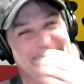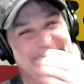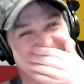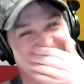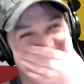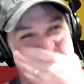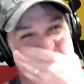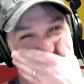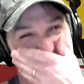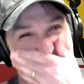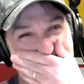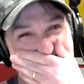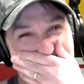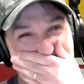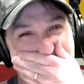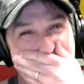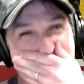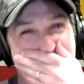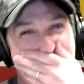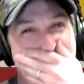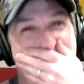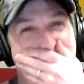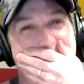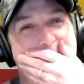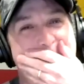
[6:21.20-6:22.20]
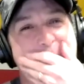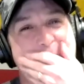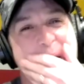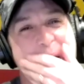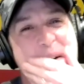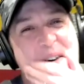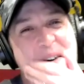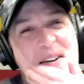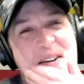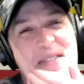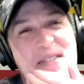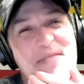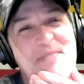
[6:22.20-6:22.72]

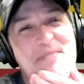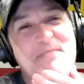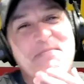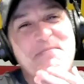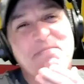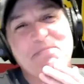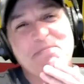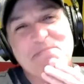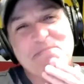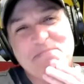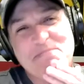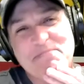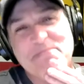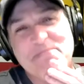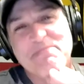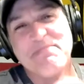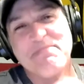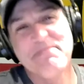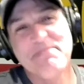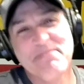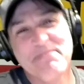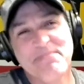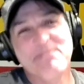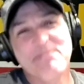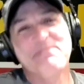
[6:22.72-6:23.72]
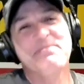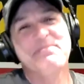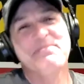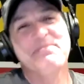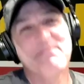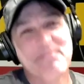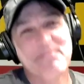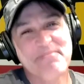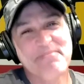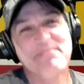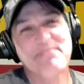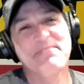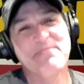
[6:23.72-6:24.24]

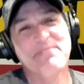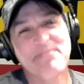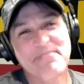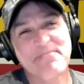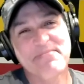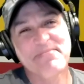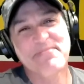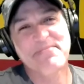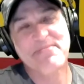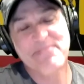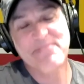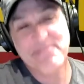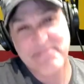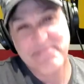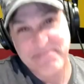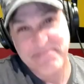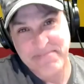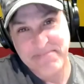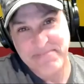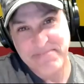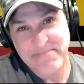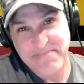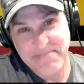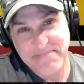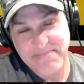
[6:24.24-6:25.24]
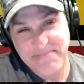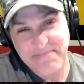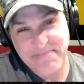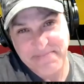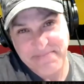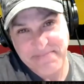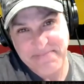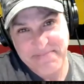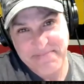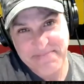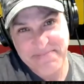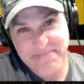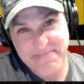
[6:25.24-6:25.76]

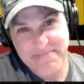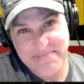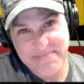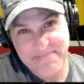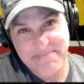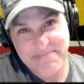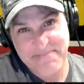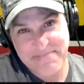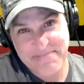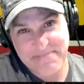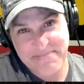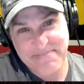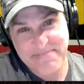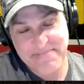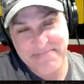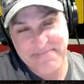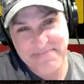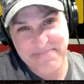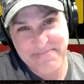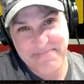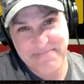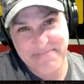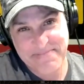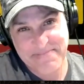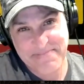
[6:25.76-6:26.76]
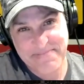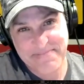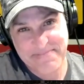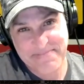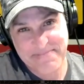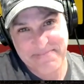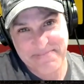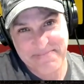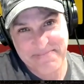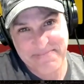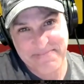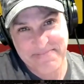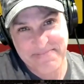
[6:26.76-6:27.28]

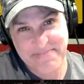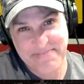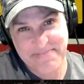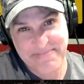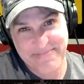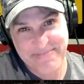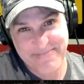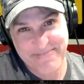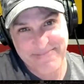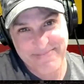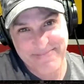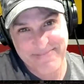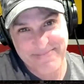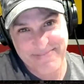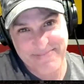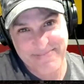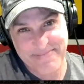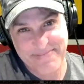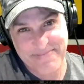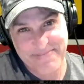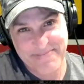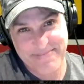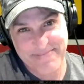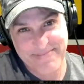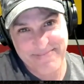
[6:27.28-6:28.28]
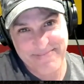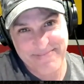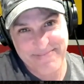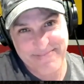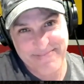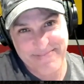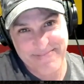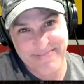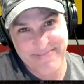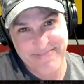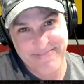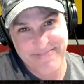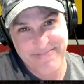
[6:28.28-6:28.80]

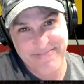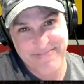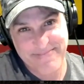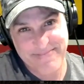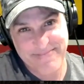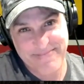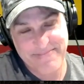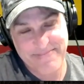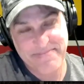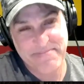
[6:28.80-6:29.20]
[no speech]